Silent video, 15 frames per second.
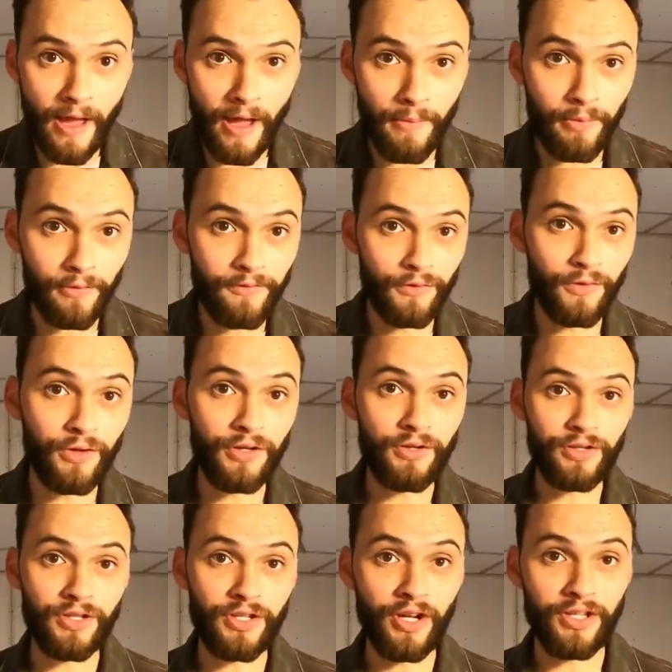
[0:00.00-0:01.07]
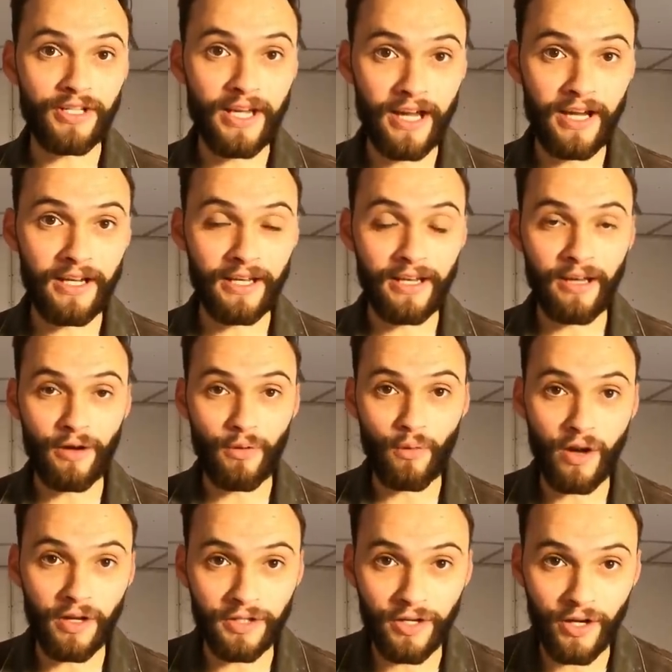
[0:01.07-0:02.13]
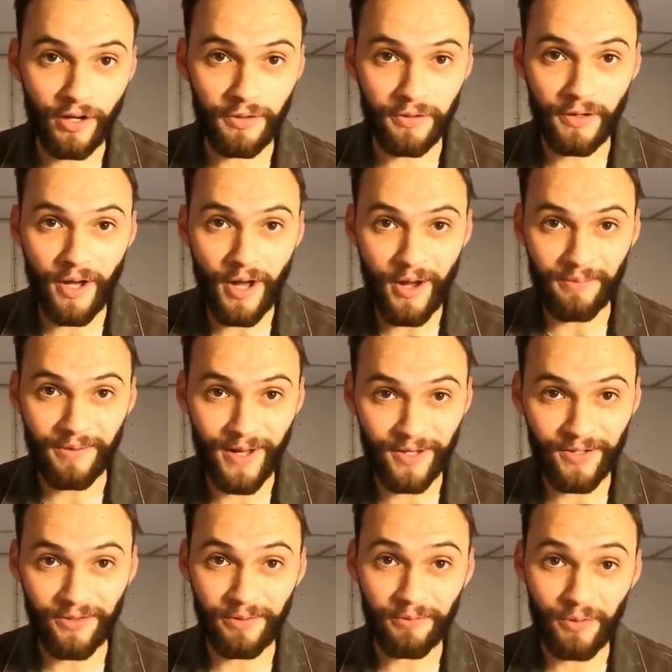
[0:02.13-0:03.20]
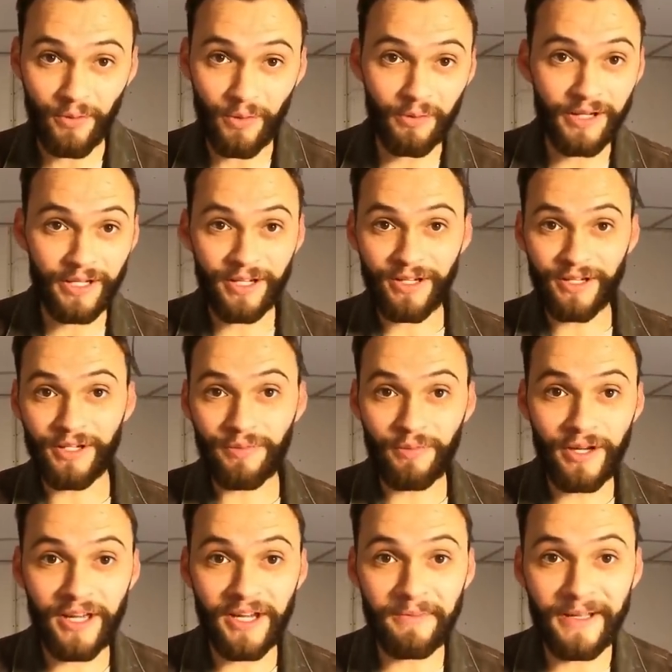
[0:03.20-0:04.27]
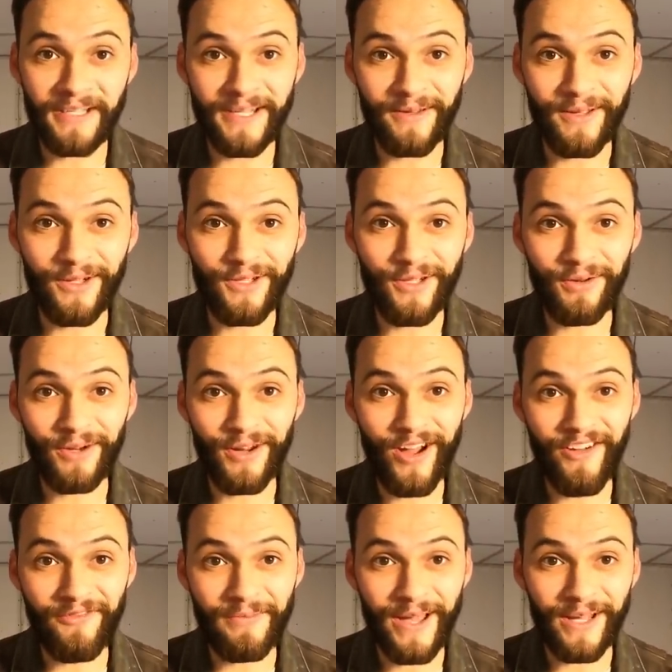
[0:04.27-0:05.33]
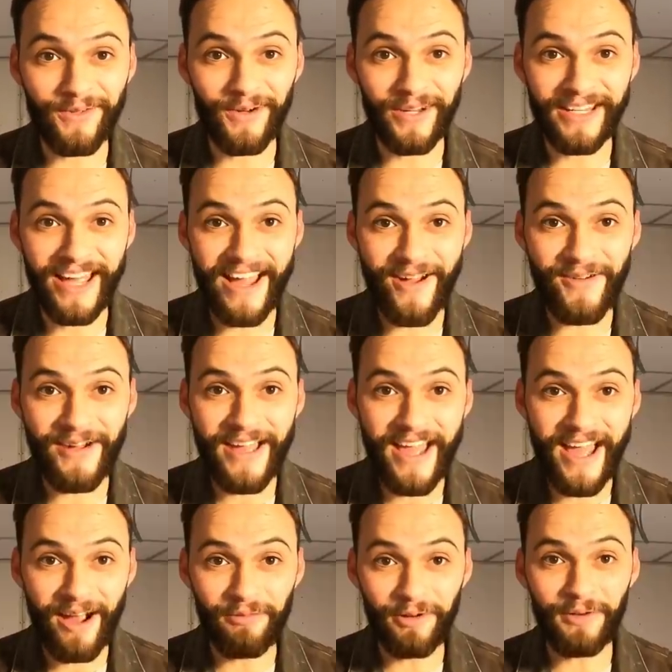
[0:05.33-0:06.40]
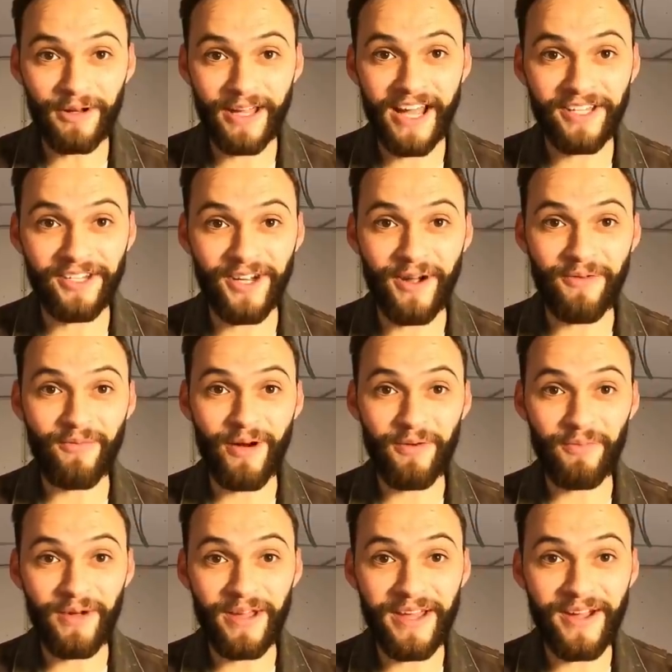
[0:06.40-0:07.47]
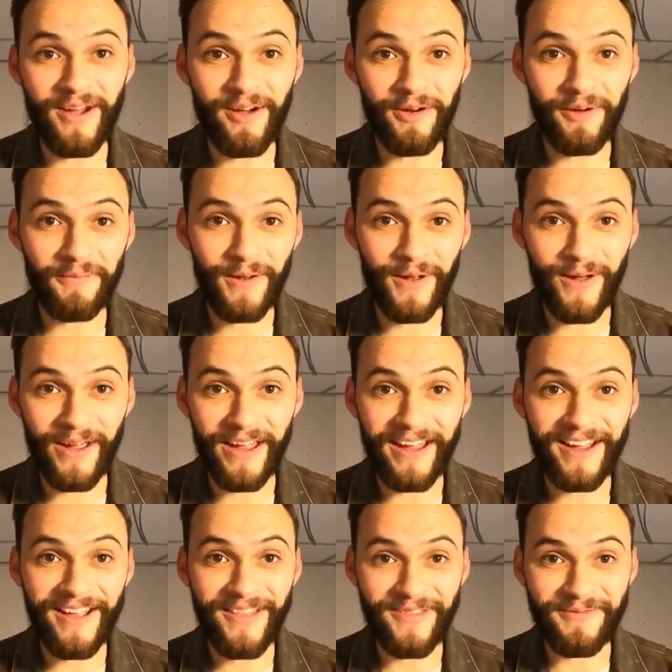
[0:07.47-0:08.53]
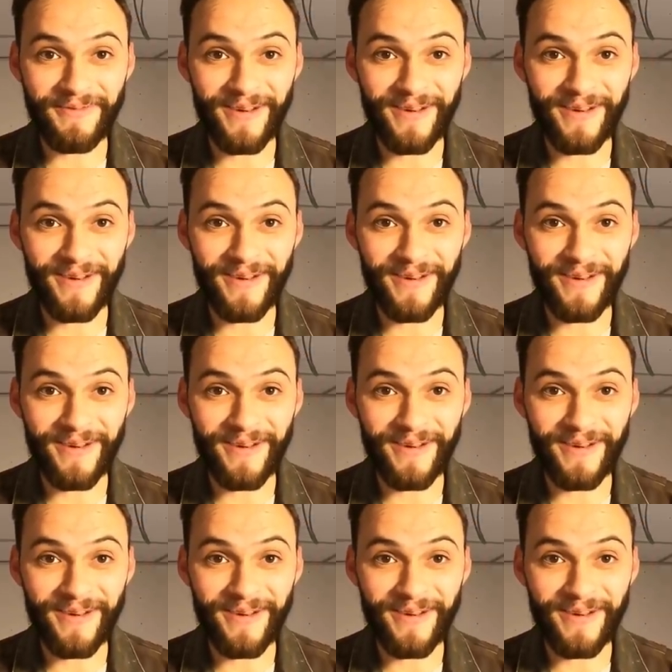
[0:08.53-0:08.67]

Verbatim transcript: uh, before you start tackling one coat plastering. But what we're gonna do is we're gonna mix up those two and a half bags right now, and we will catch up when we are applying the